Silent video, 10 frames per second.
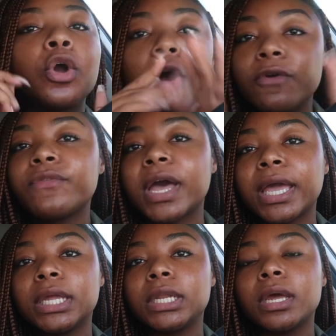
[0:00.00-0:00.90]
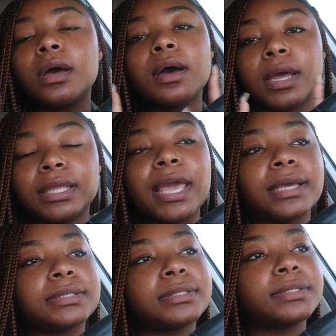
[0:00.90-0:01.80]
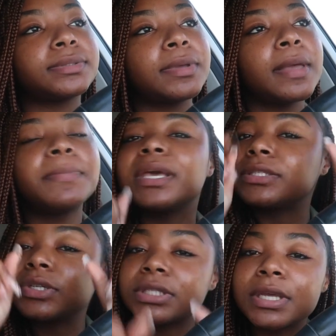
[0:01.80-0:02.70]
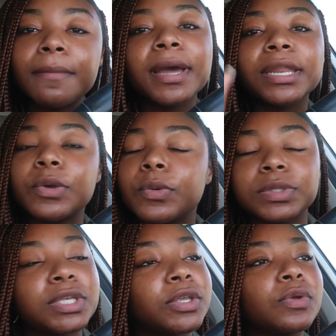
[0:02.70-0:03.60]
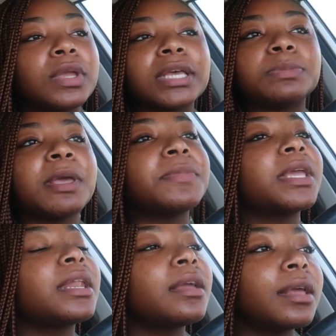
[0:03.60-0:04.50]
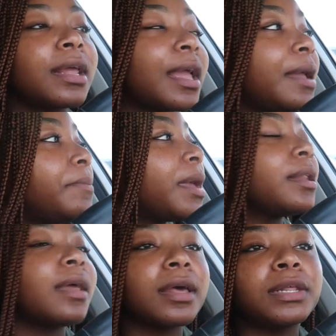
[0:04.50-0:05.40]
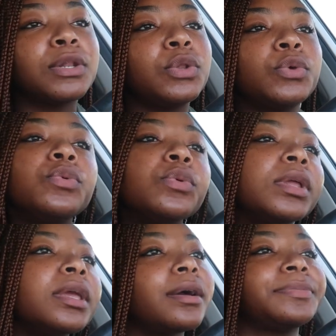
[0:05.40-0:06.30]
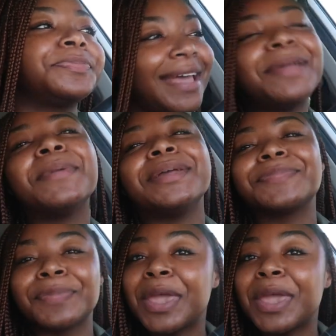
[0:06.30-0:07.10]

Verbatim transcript: Go find a yes. Because there's somebody who will tell you, yes, baby, can I get an amen? Hallelujah. Amen.